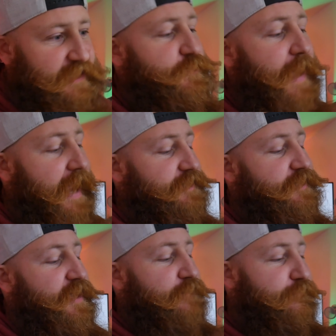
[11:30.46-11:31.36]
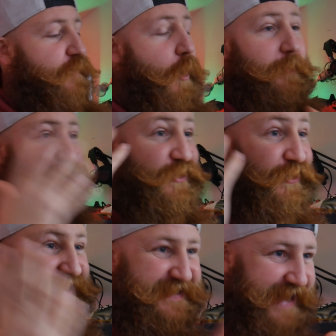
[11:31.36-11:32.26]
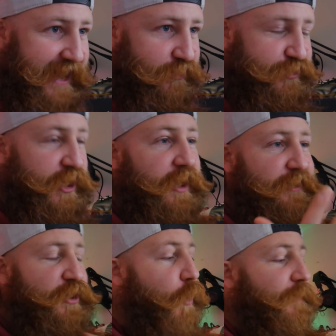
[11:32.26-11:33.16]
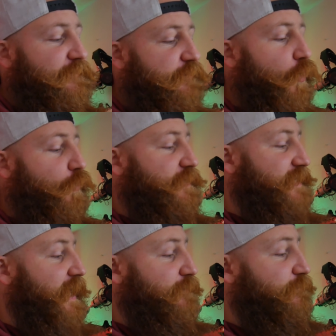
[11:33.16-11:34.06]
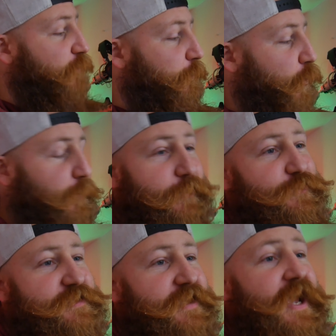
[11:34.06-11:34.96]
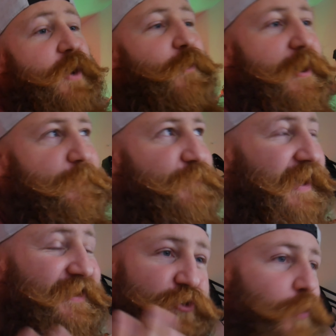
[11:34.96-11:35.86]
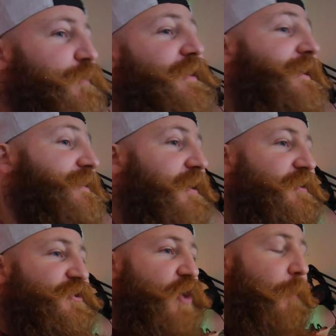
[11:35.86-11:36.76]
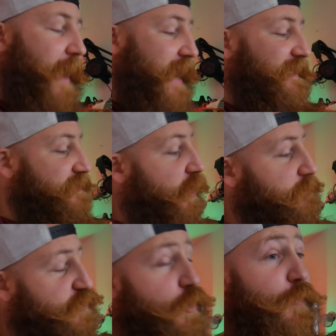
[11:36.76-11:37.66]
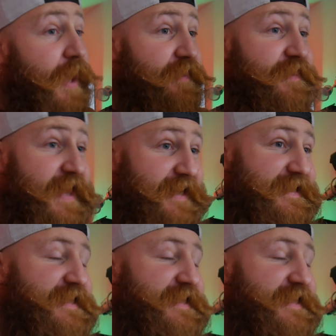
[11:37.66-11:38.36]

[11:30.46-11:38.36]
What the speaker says: expect from nostalgia going forwards in football boots? Well, I don't think it's going to stop anytime soon, and this